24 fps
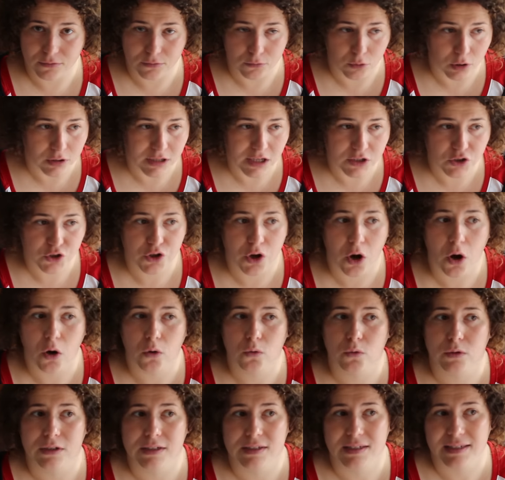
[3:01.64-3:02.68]
what I
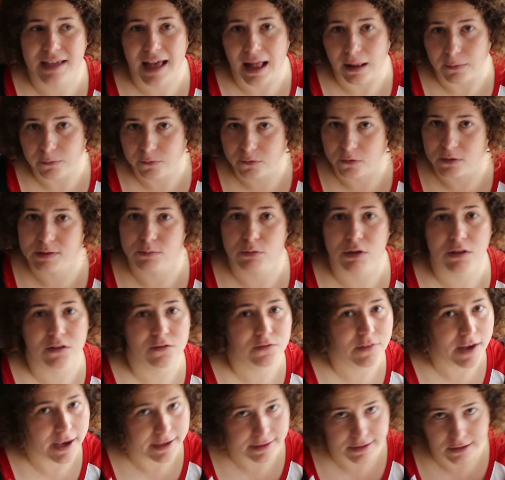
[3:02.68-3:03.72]
show is helpful, is
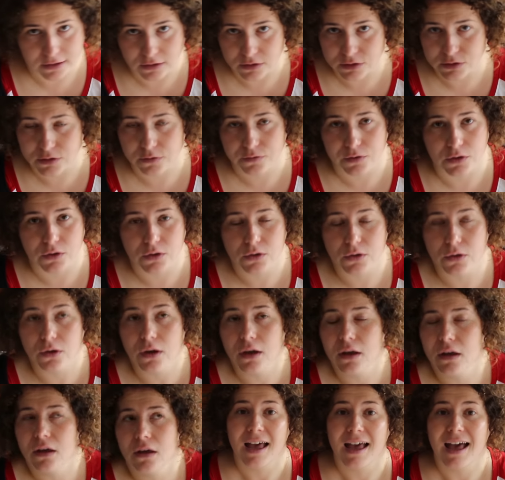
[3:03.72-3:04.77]
motivating also for you.
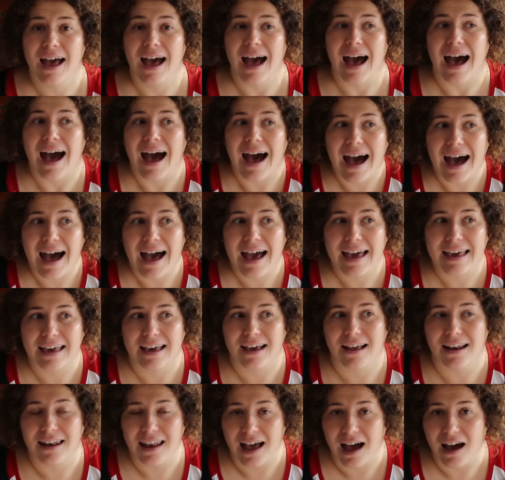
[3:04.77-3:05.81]

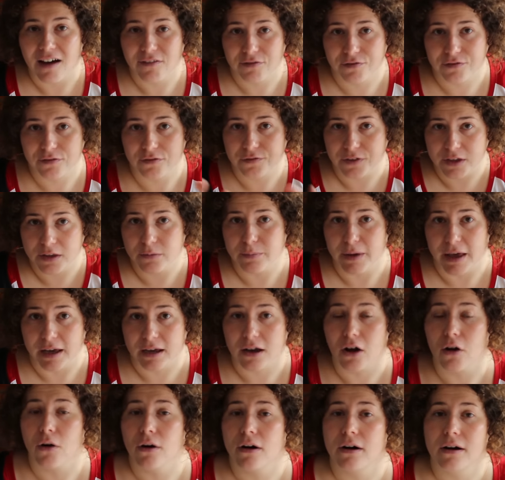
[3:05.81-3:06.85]
I love
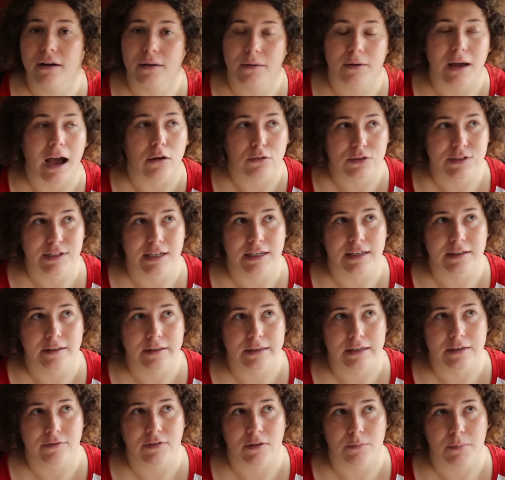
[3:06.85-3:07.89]
feedback, or I would say
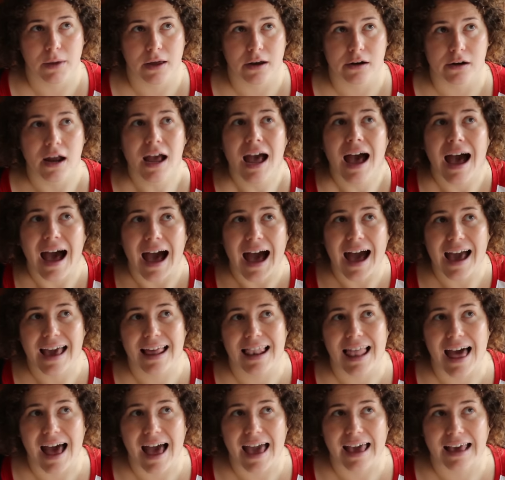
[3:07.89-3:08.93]
even better,
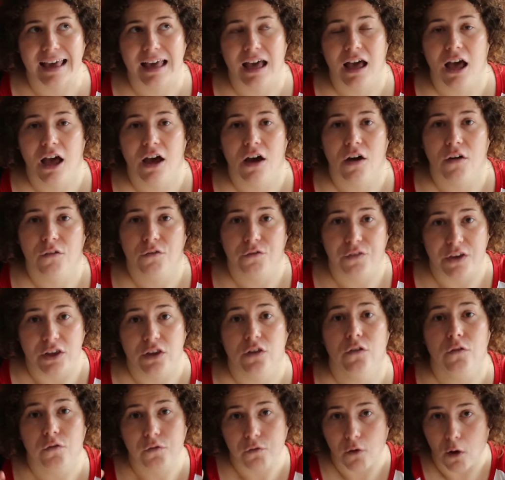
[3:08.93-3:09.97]
I like
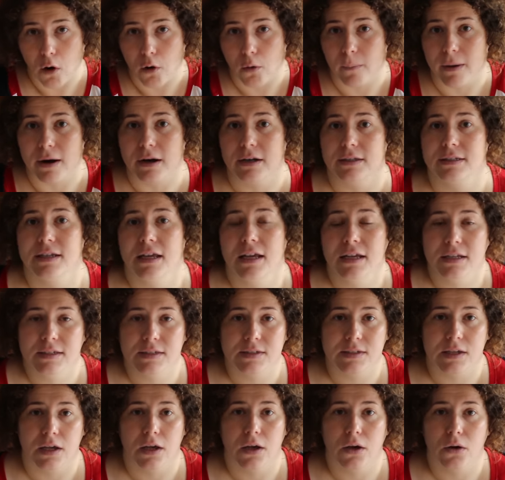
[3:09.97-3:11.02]
feet forward.
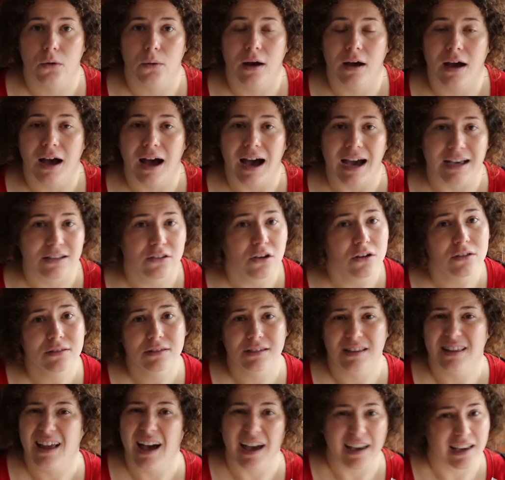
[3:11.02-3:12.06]
So I
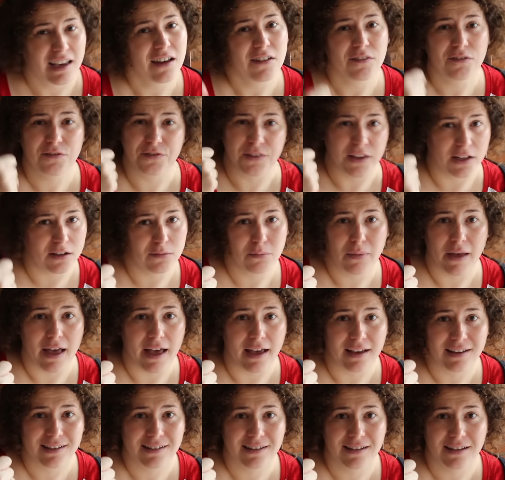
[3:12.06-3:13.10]
don't like feel
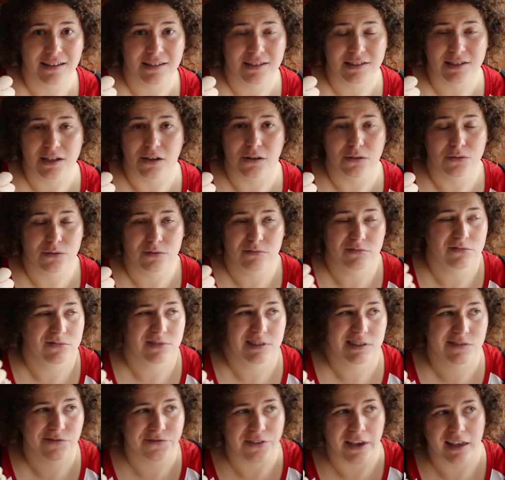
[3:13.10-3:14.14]
back, so
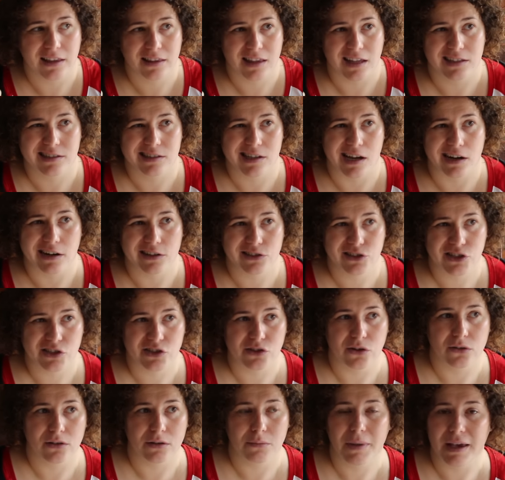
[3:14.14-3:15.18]
things that are
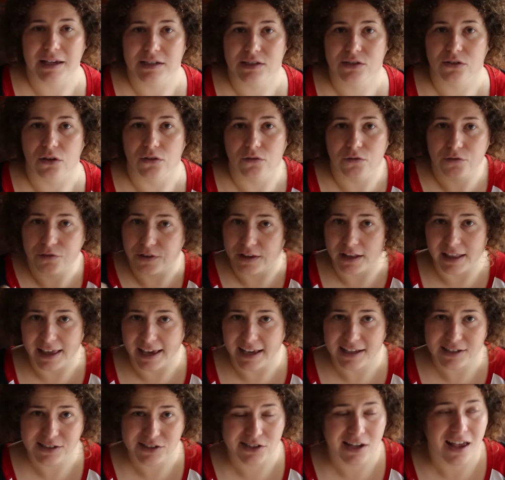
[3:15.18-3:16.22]
just only based on
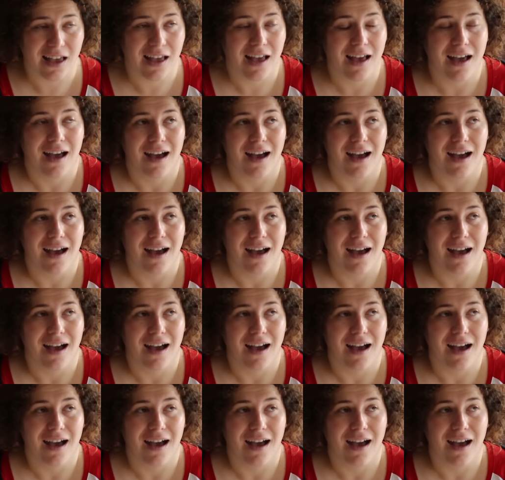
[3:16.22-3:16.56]
feelings